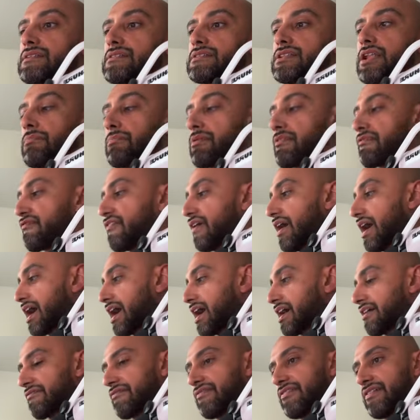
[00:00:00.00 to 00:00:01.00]
Number
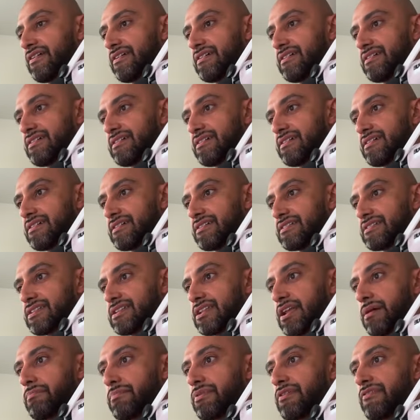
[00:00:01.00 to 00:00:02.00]
five,
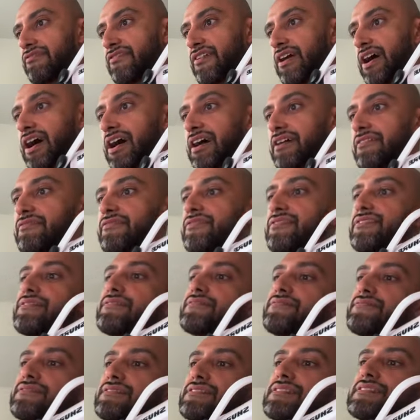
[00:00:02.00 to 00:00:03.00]

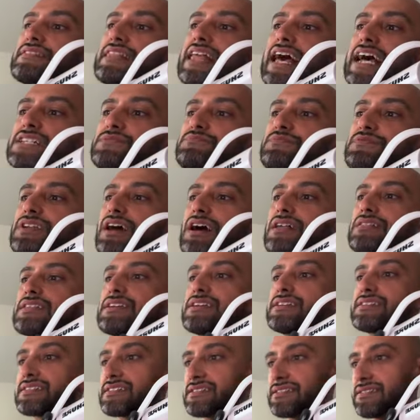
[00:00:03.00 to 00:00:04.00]
last but not
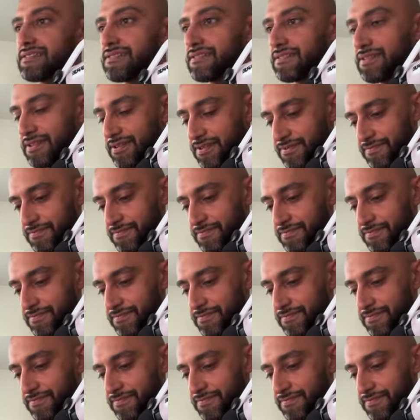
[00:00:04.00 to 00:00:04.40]
least.